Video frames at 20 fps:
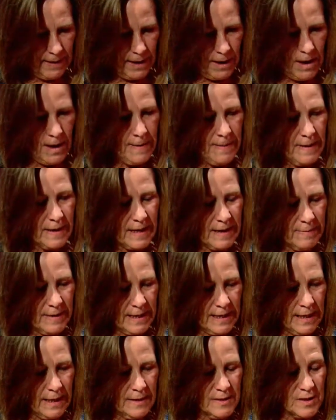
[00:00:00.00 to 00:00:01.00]
On the
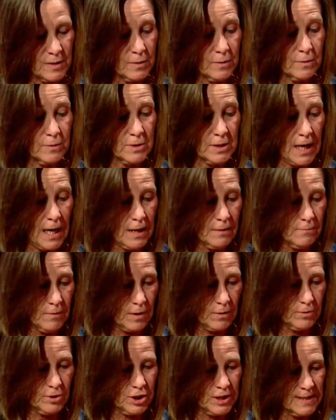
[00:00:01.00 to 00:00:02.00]
committee, so Todd
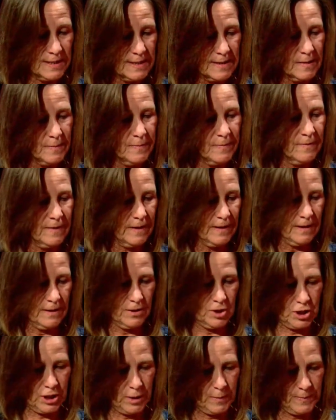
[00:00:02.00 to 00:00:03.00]
Roach is
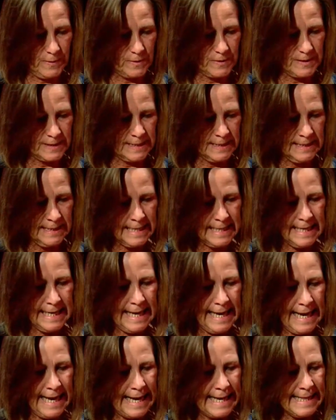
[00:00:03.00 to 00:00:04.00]
the chairperson,
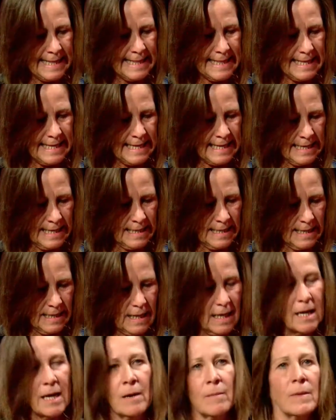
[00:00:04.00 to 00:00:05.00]
and then
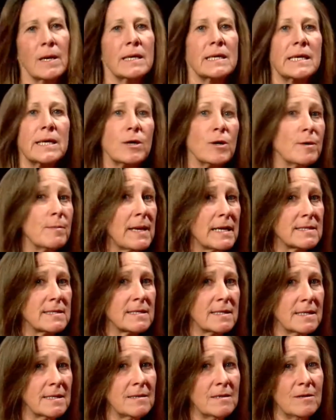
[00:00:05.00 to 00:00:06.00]
Kira
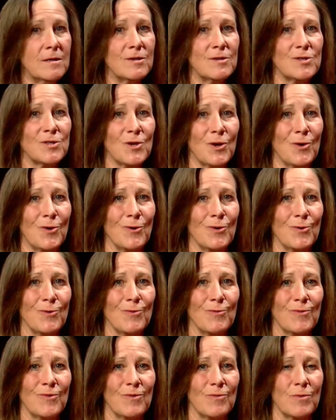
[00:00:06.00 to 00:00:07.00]
Meskin,
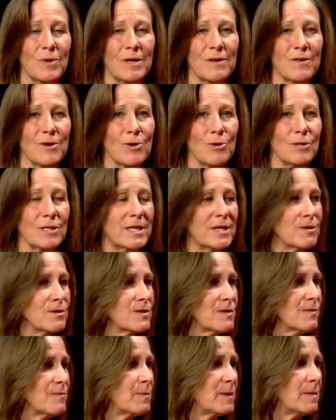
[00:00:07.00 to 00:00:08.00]
so one of the
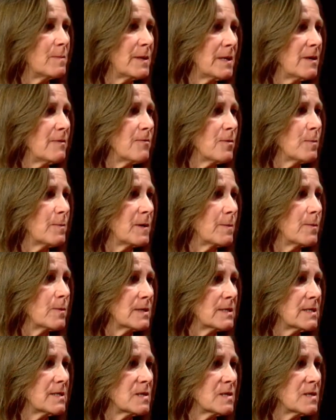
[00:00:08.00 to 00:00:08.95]
co-leaders of PPE for People with